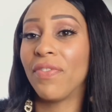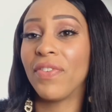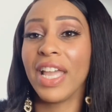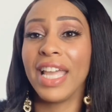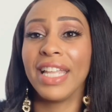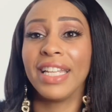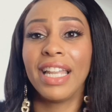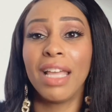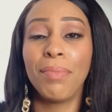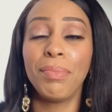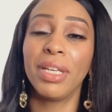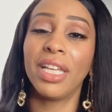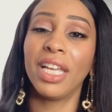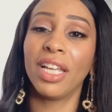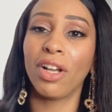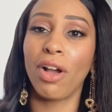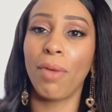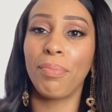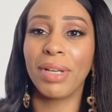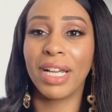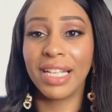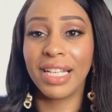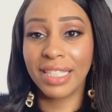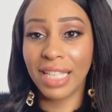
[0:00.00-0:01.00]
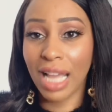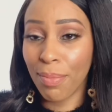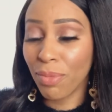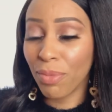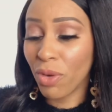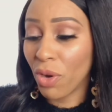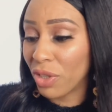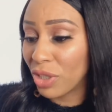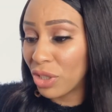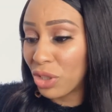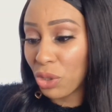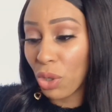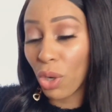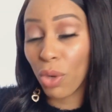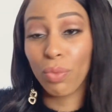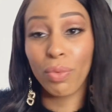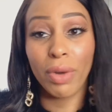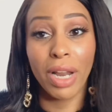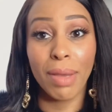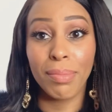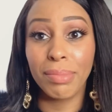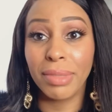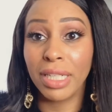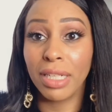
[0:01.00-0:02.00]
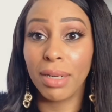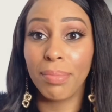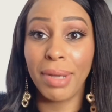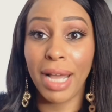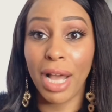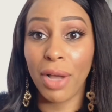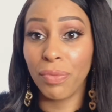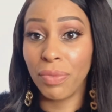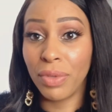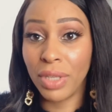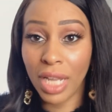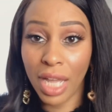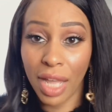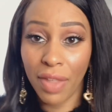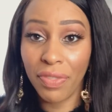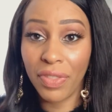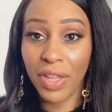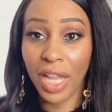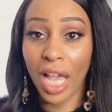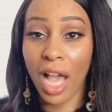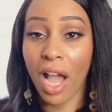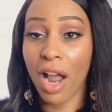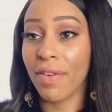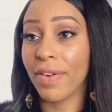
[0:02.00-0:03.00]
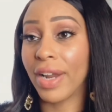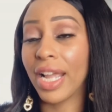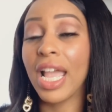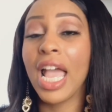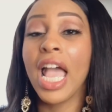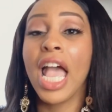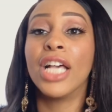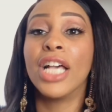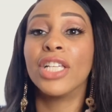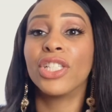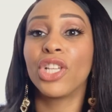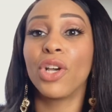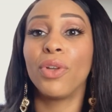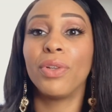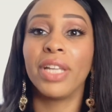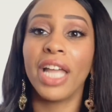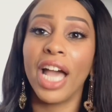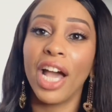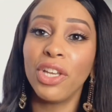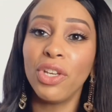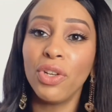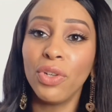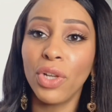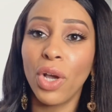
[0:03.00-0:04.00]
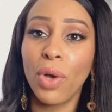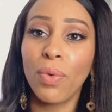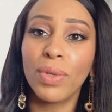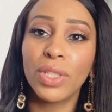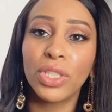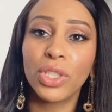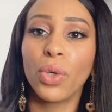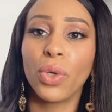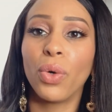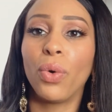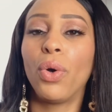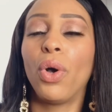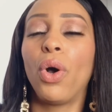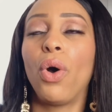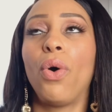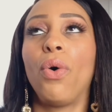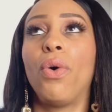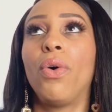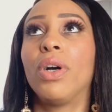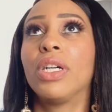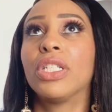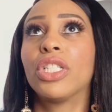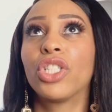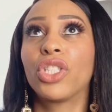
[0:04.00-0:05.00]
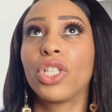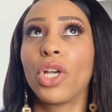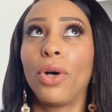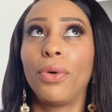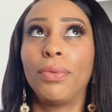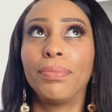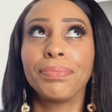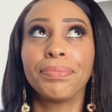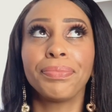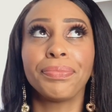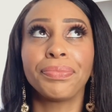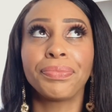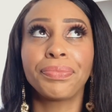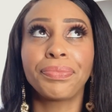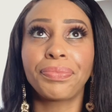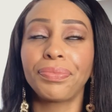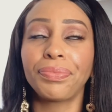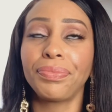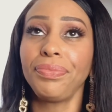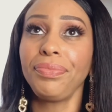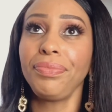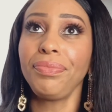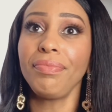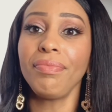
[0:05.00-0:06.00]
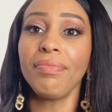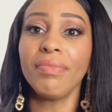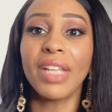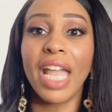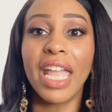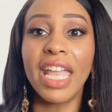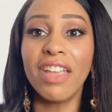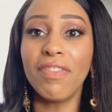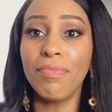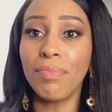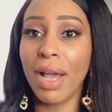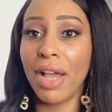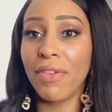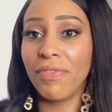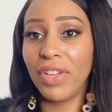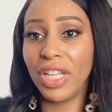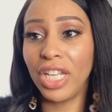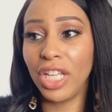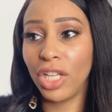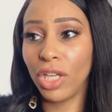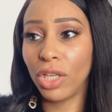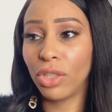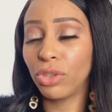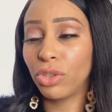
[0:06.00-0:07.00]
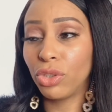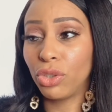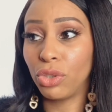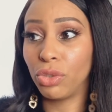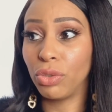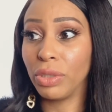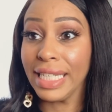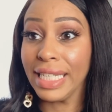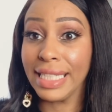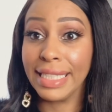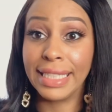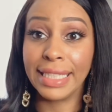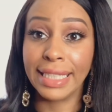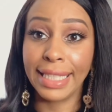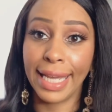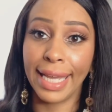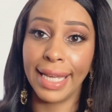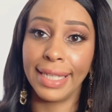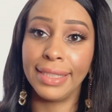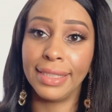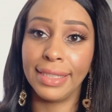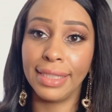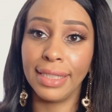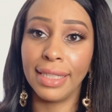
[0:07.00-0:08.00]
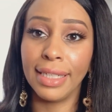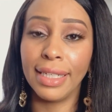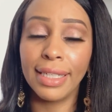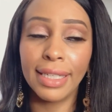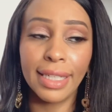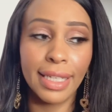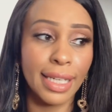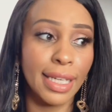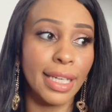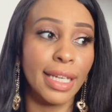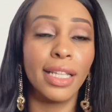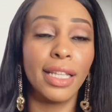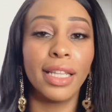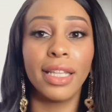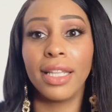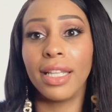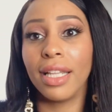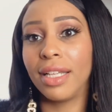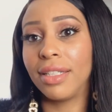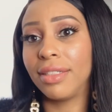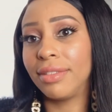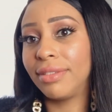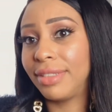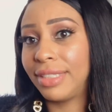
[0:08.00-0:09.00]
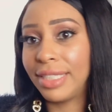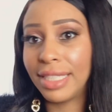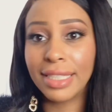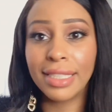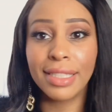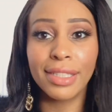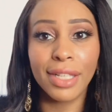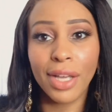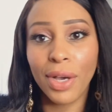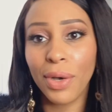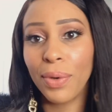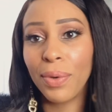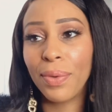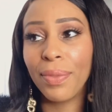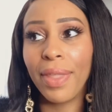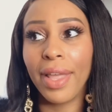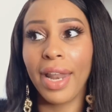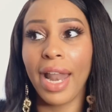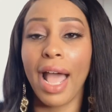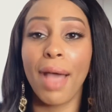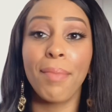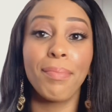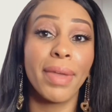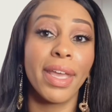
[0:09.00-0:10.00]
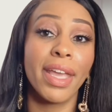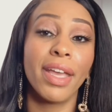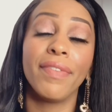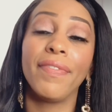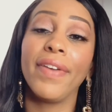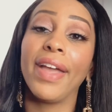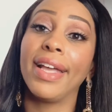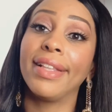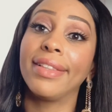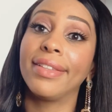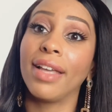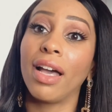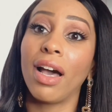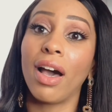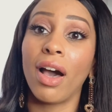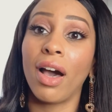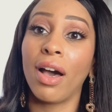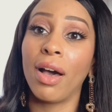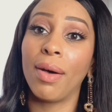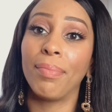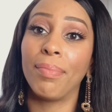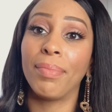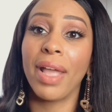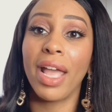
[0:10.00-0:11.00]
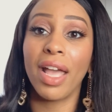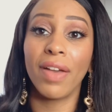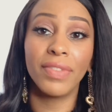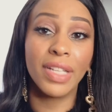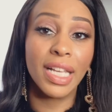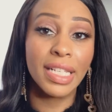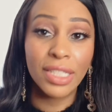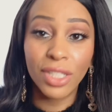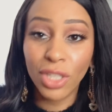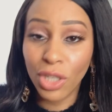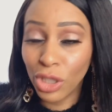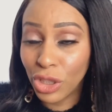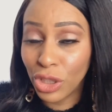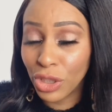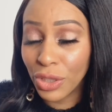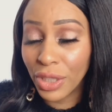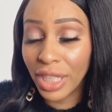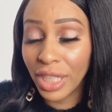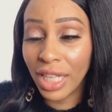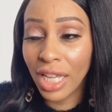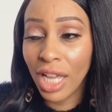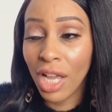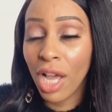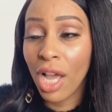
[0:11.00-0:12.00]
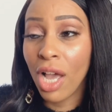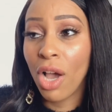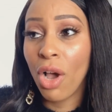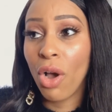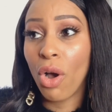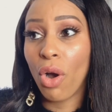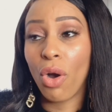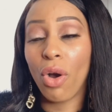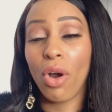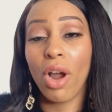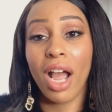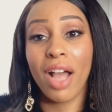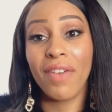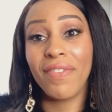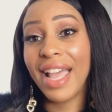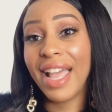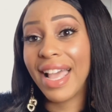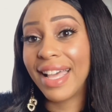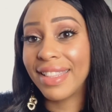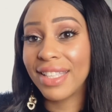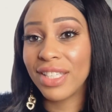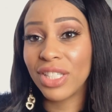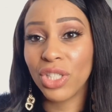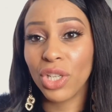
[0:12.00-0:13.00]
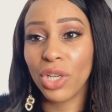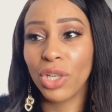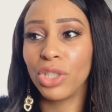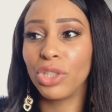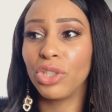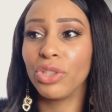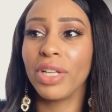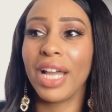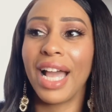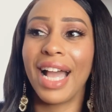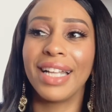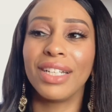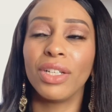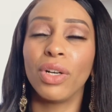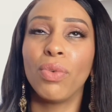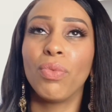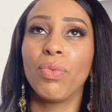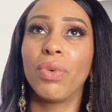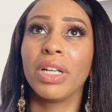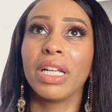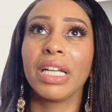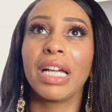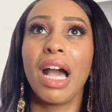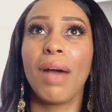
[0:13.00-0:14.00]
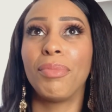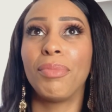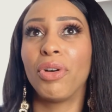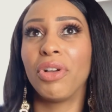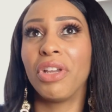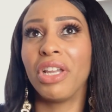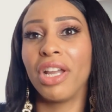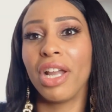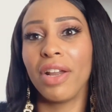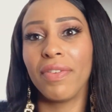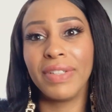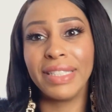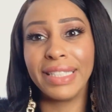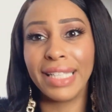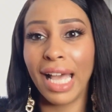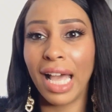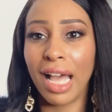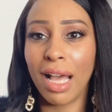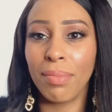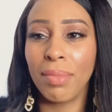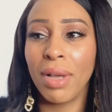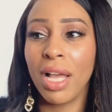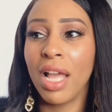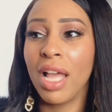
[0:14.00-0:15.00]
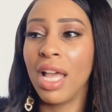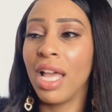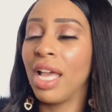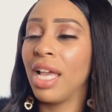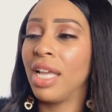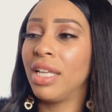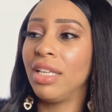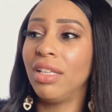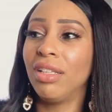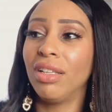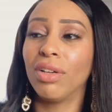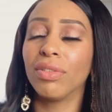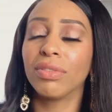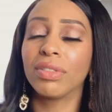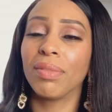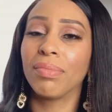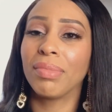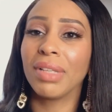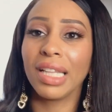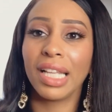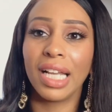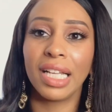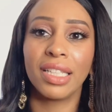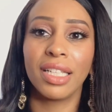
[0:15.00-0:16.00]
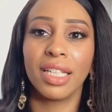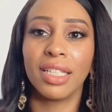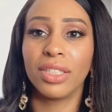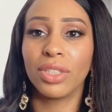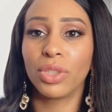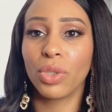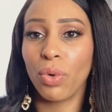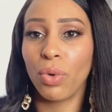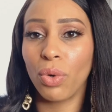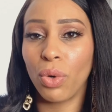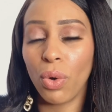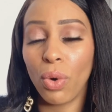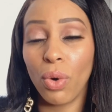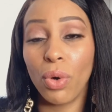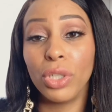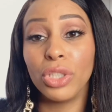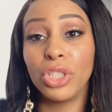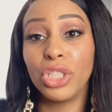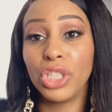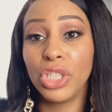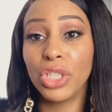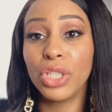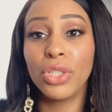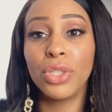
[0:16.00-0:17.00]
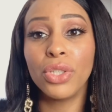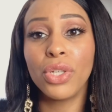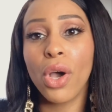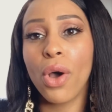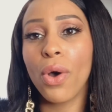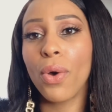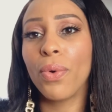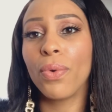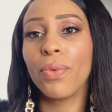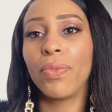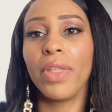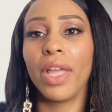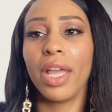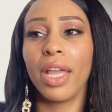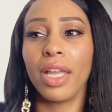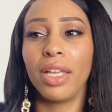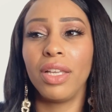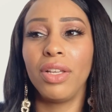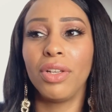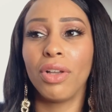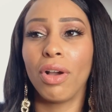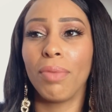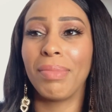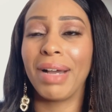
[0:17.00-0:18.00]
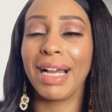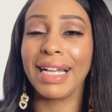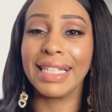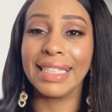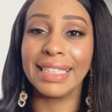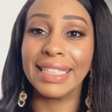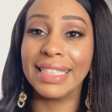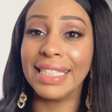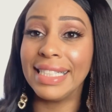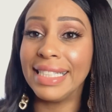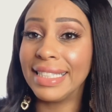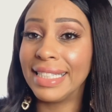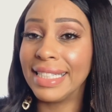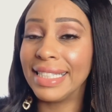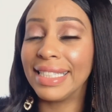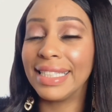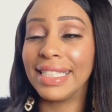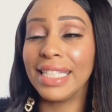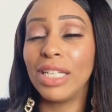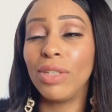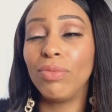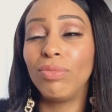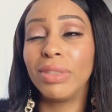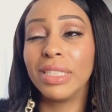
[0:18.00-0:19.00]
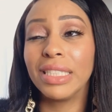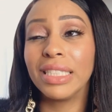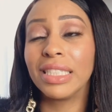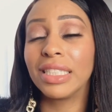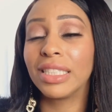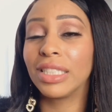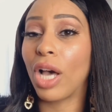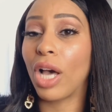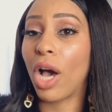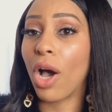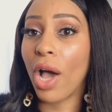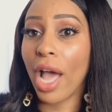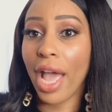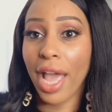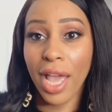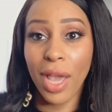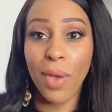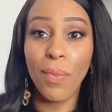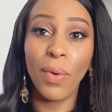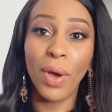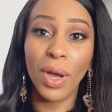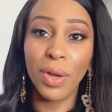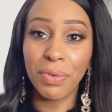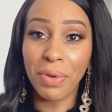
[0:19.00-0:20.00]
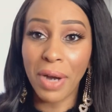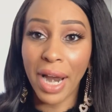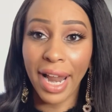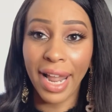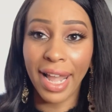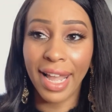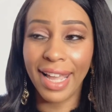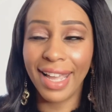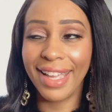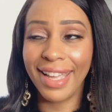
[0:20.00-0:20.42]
And let me get on because I'm going to start rambling about nothing. All right. So now you know what's going on. So if my videos do get sketchy again, just know that I may have had to um, have that surgery or I've had the surgery. I don't want to come on here every time, you know, something like that's going on. Just know that, you know, my consistency was A1, right?